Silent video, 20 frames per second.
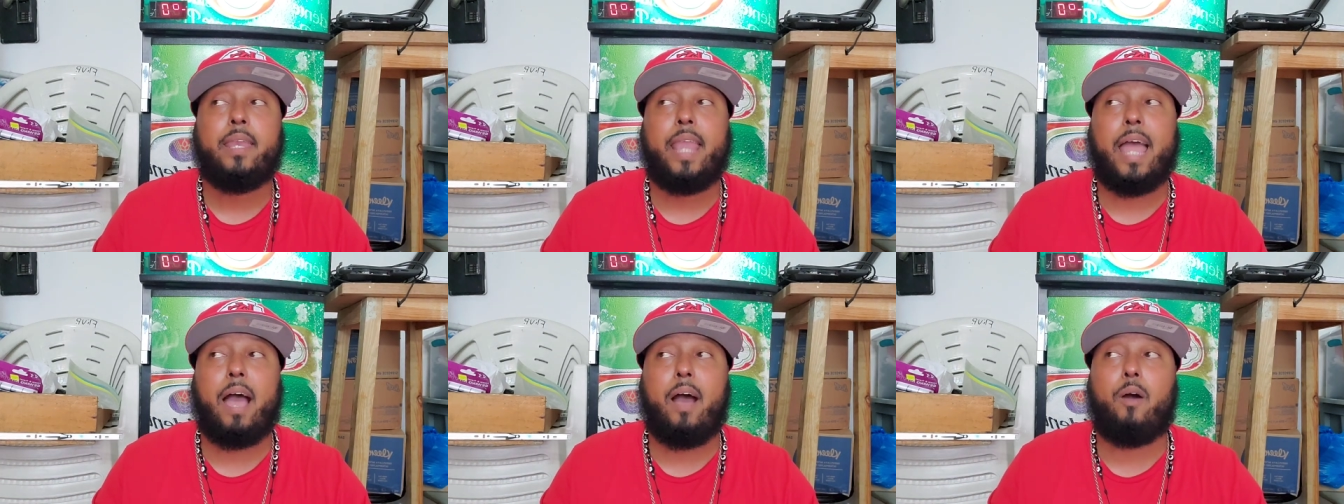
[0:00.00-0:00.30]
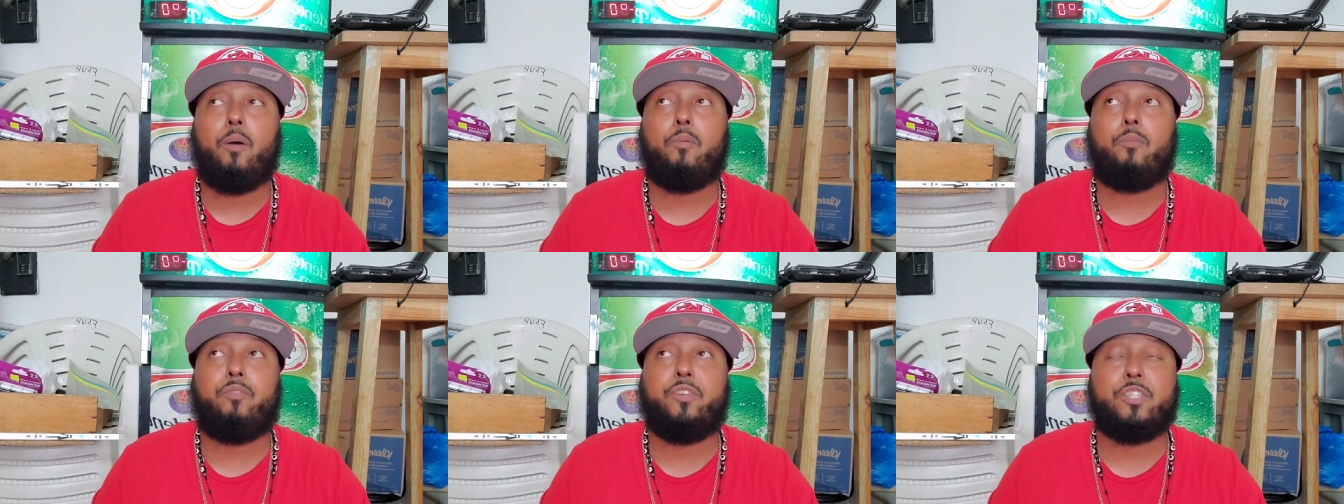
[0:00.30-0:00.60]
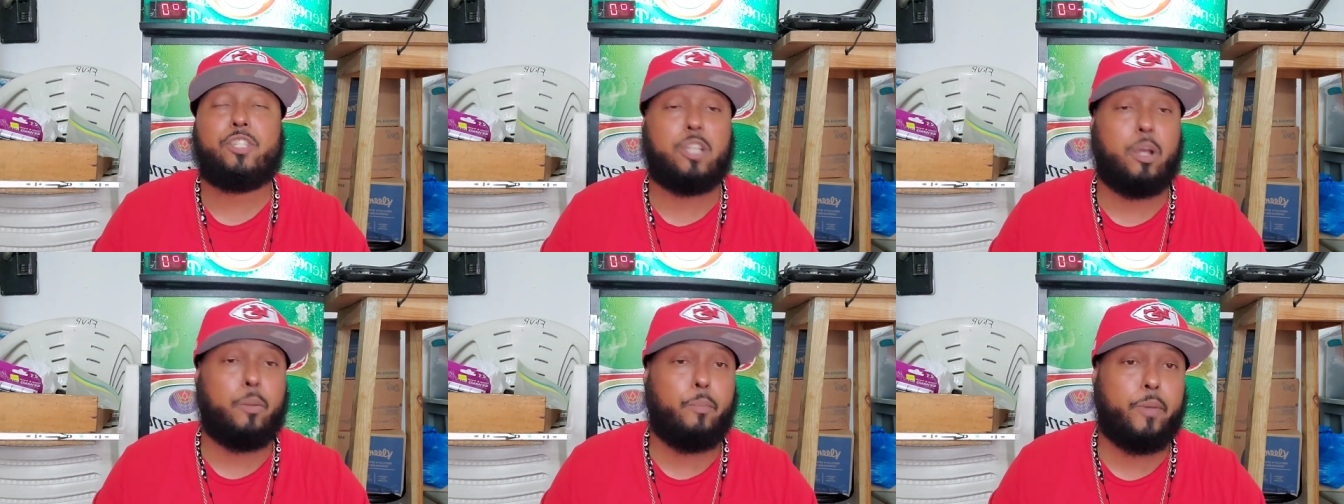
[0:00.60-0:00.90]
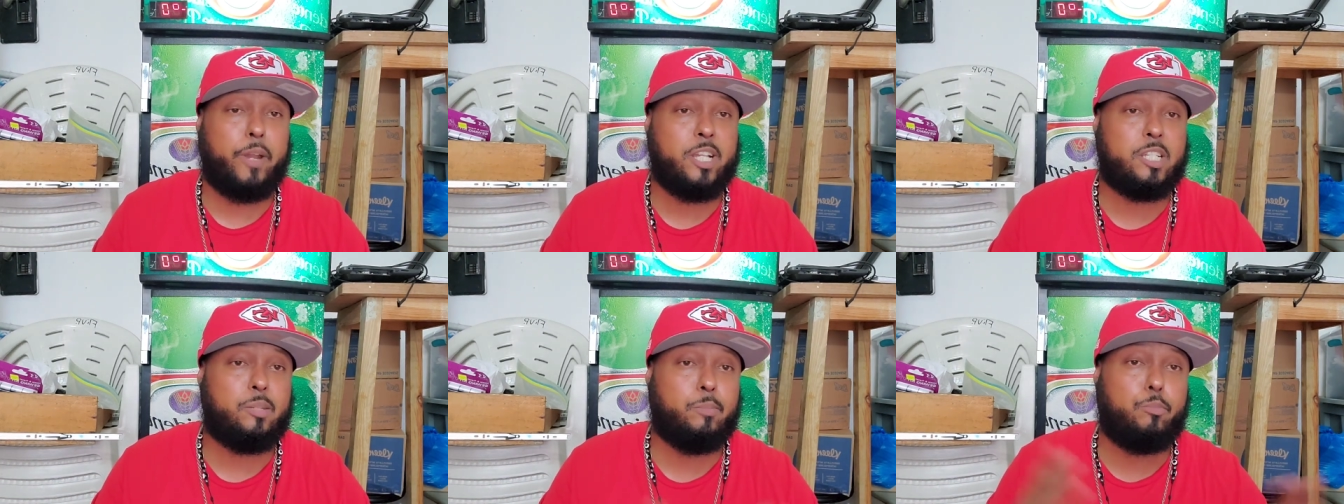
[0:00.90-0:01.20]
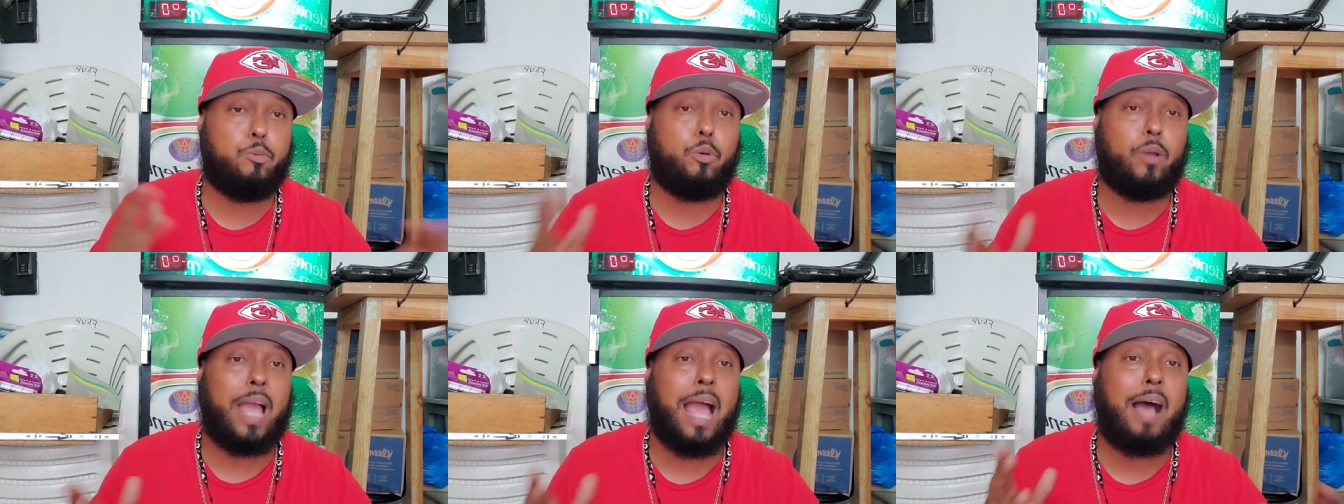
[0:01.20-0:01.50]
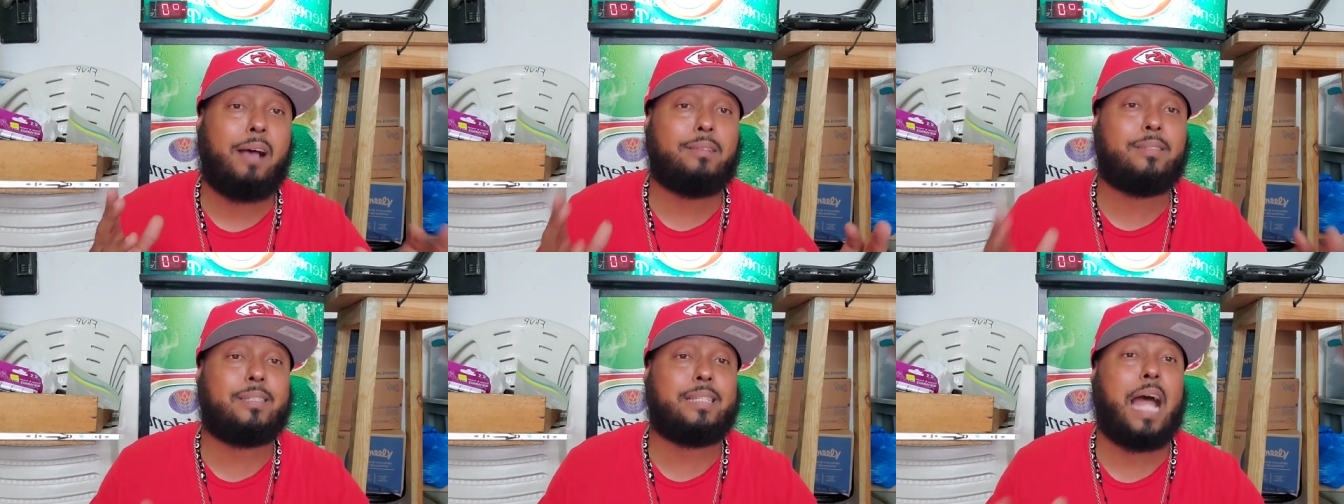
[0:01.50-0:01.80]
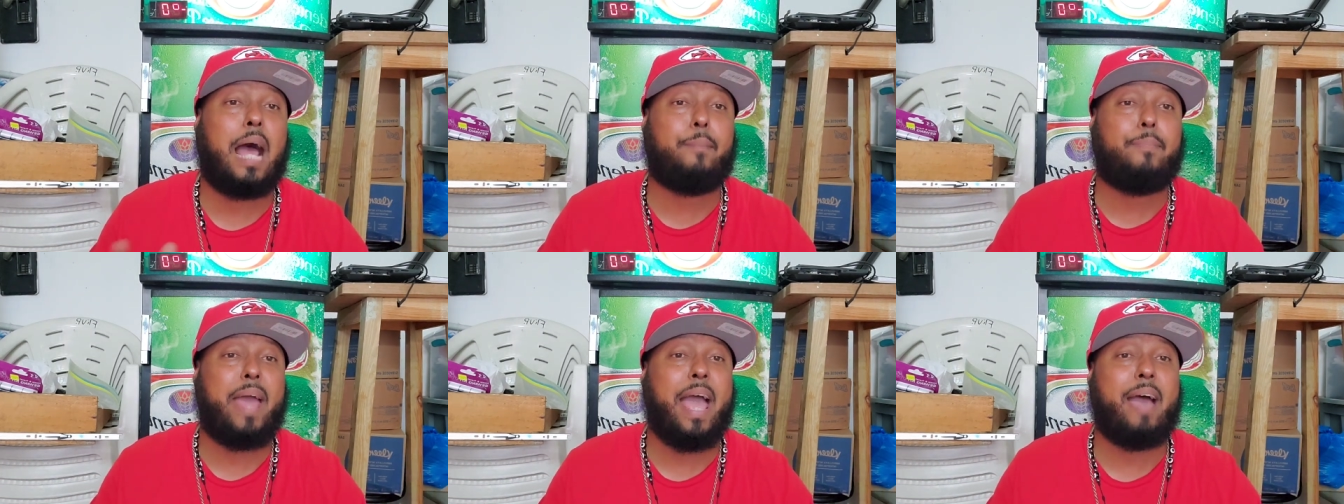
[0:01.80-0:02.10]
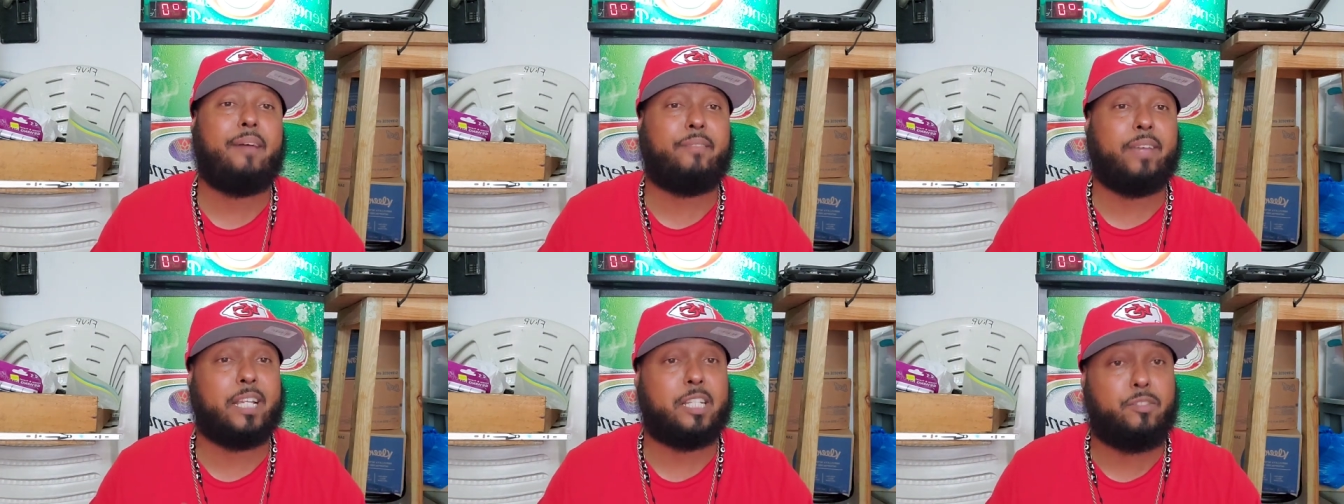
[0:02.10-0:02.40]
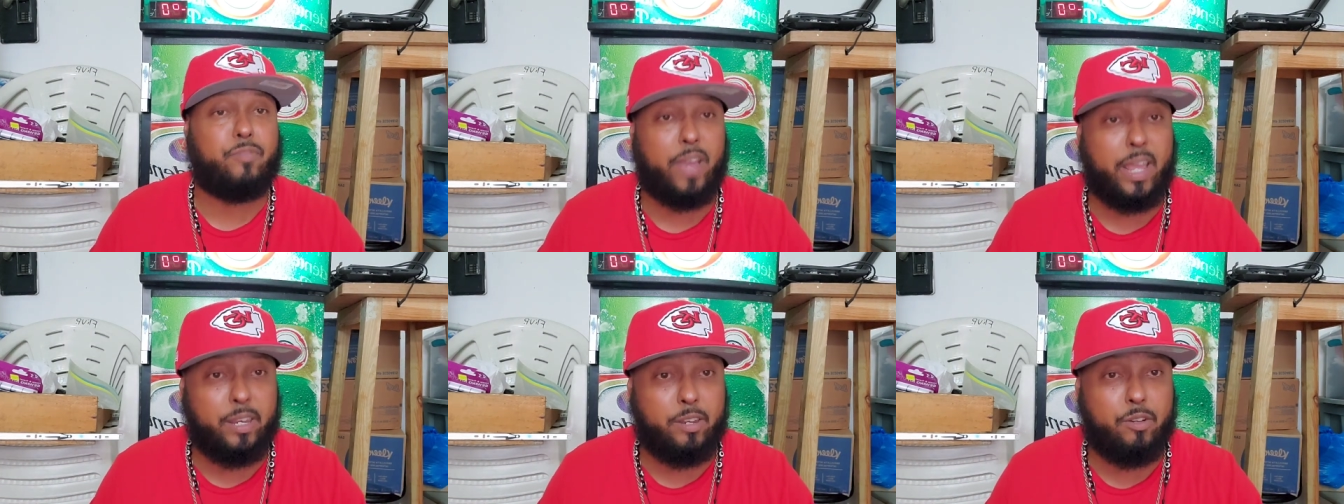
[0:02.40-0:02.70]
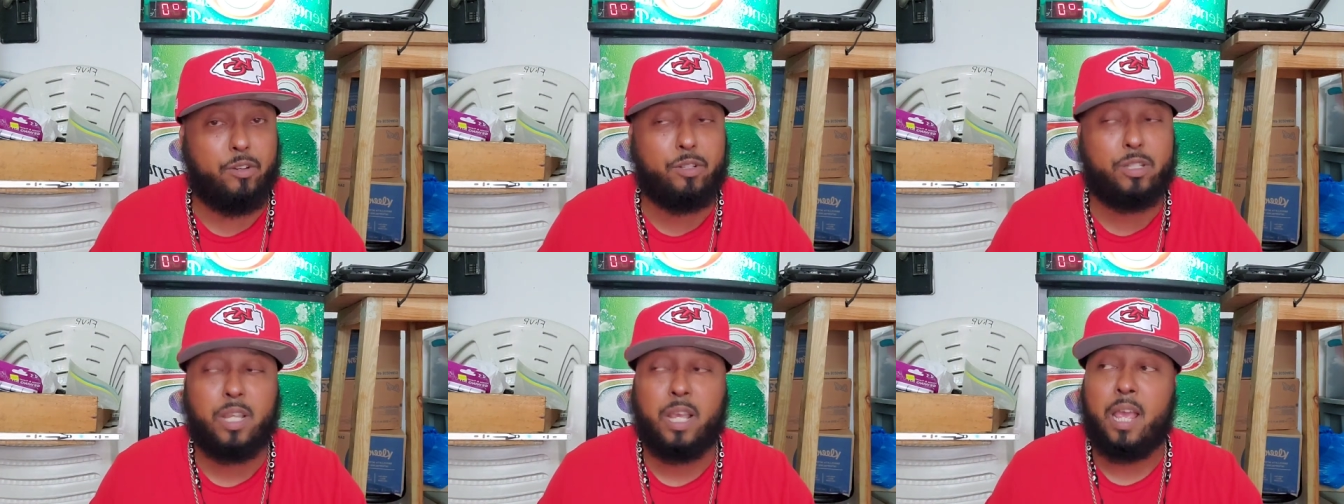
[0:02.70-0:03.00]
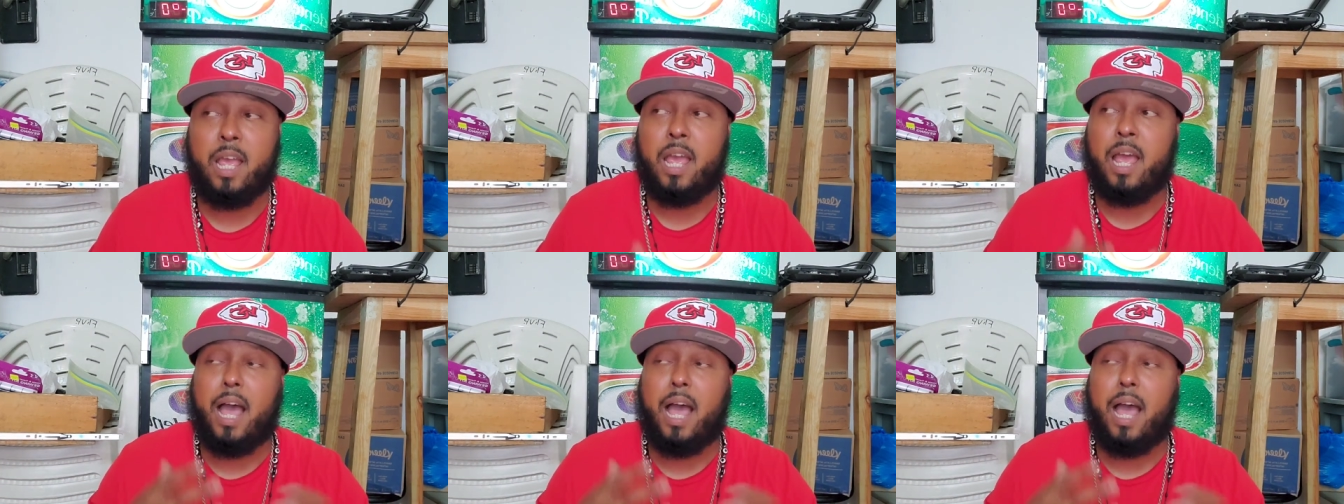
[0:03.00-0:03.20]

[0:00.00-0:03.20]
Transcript: Now, for some reason, Brugal stopped having its vendors.